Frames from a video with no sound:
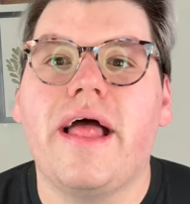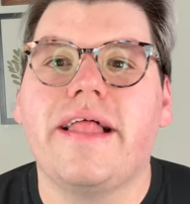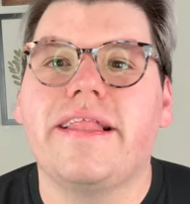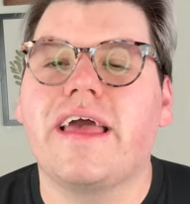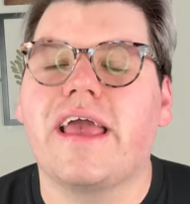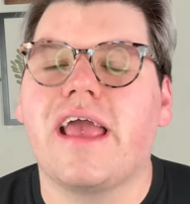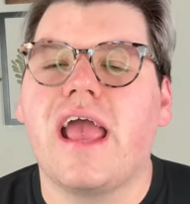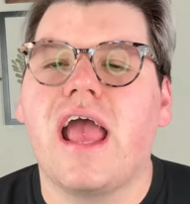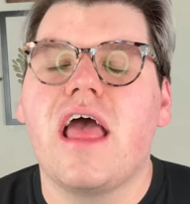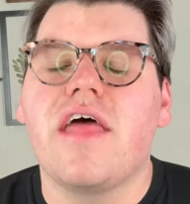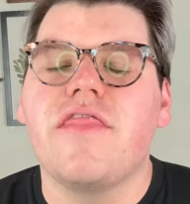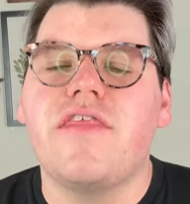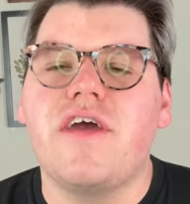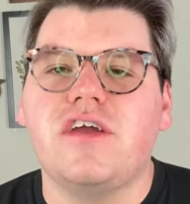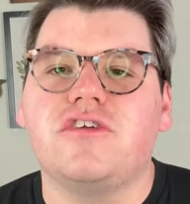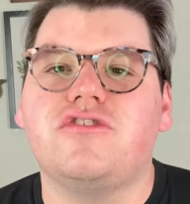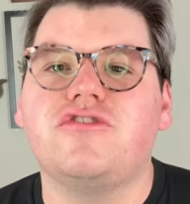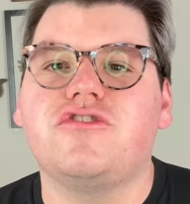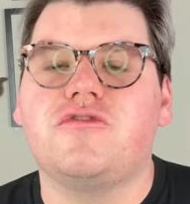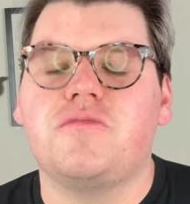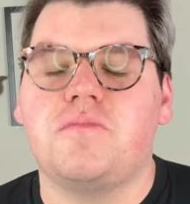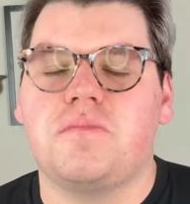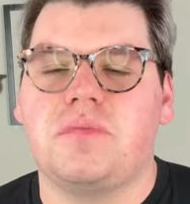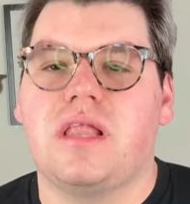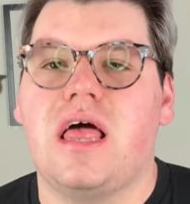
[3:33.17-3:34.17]
Like, they
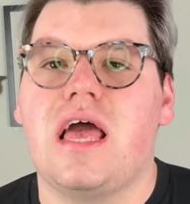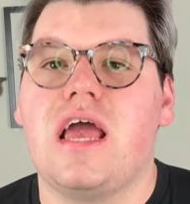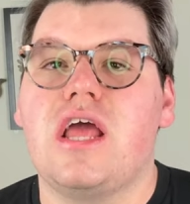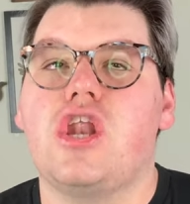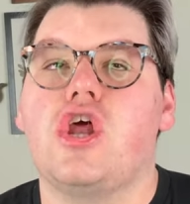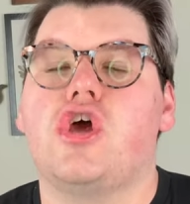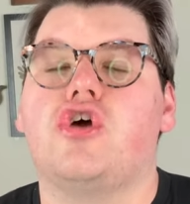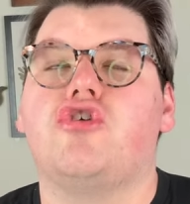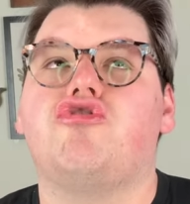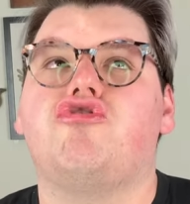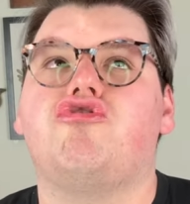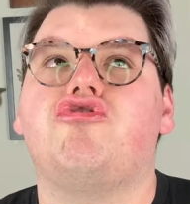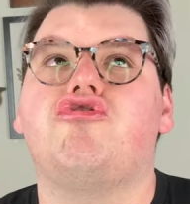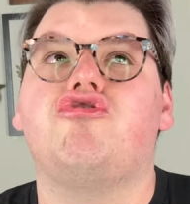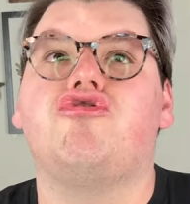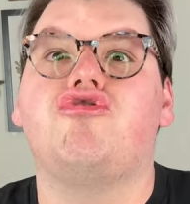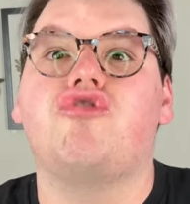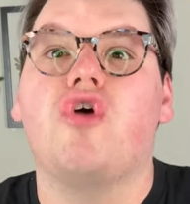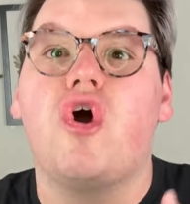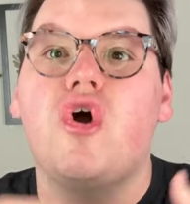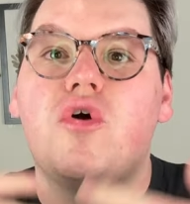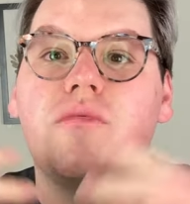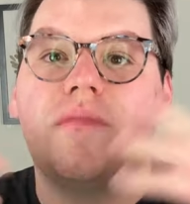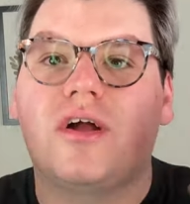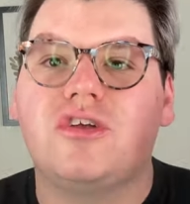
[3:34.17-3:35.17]
just blend it
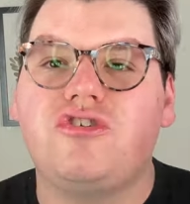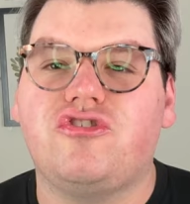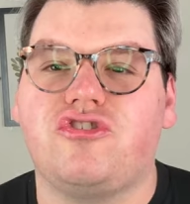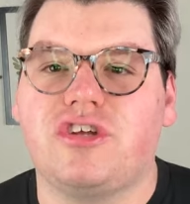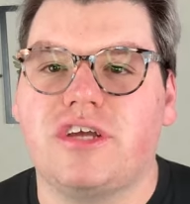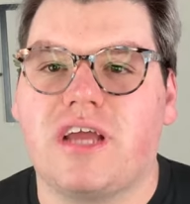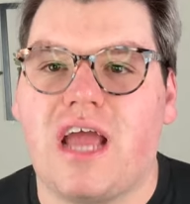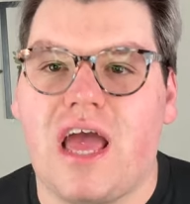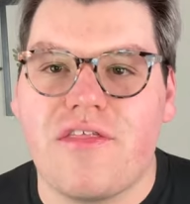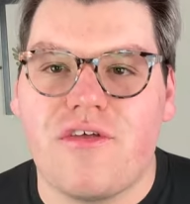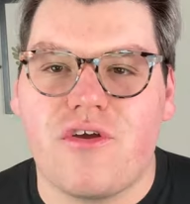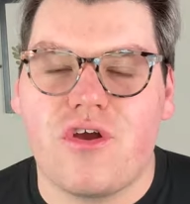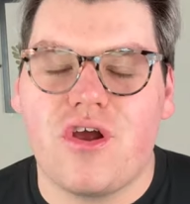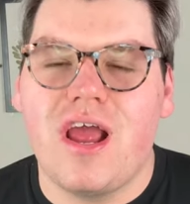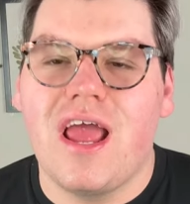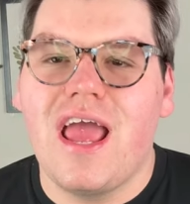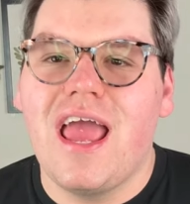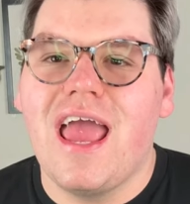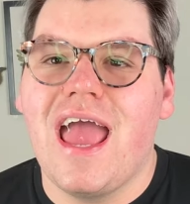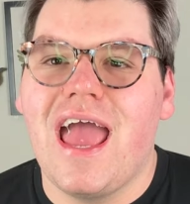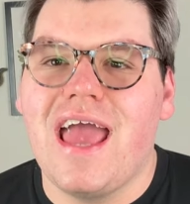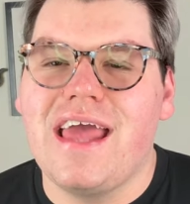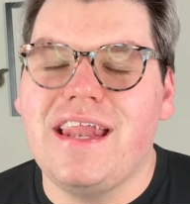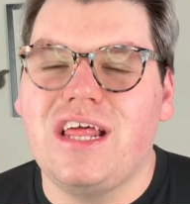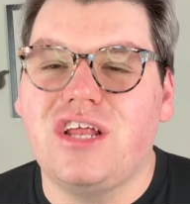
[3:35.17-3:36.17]
so much together,
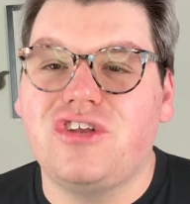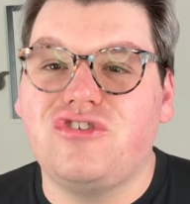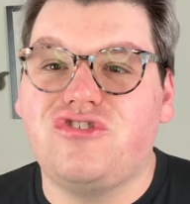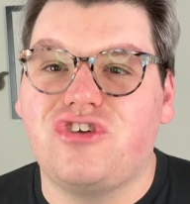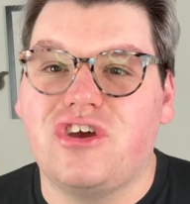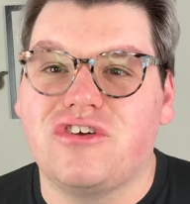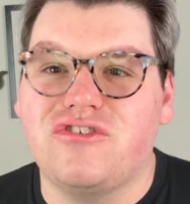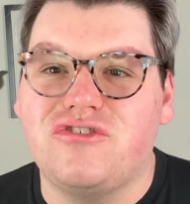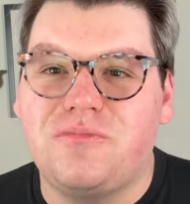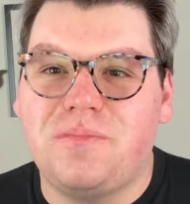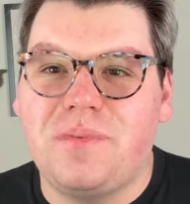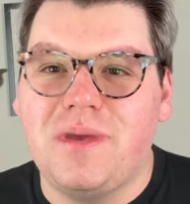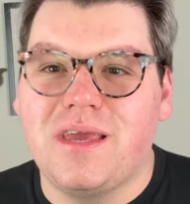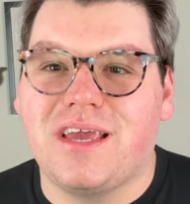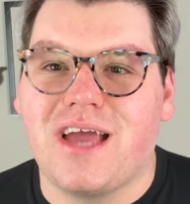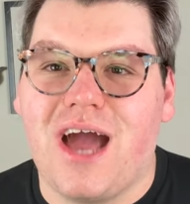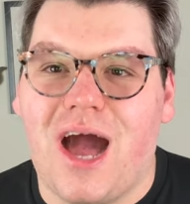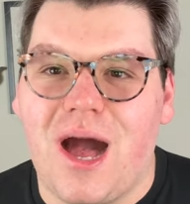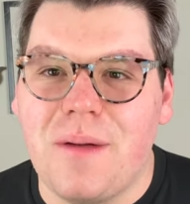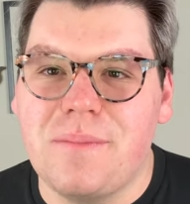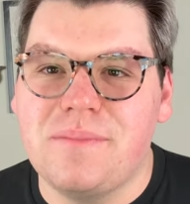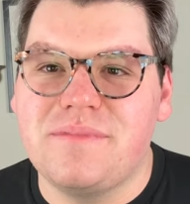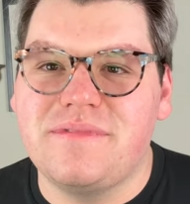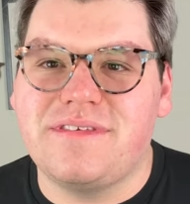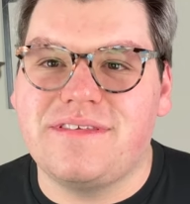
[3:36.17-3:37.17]
and it just
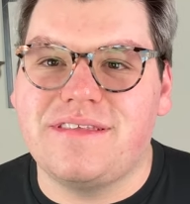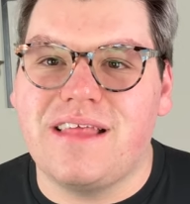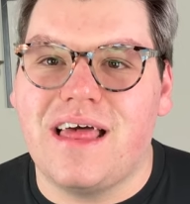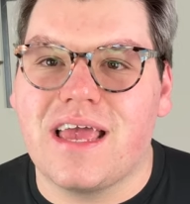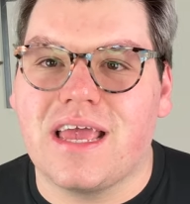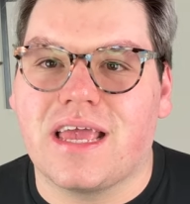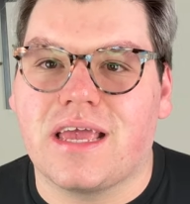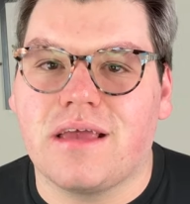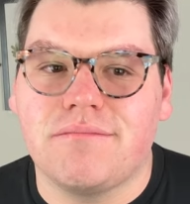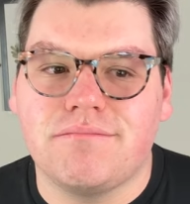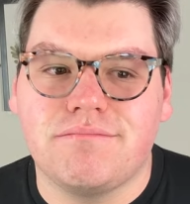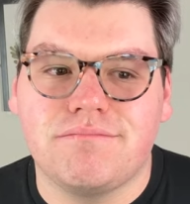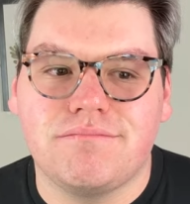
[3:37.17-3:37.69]
becomes like,